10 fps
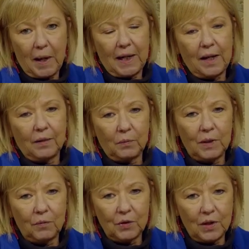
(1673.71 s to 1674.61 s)
back out of the
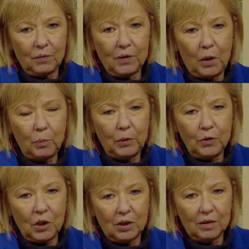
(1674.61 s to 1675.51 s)
river, so no
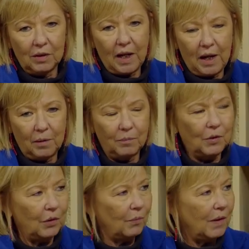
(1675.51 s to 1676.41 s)
pollution
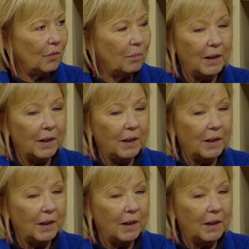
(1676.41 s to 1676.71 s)
to the river.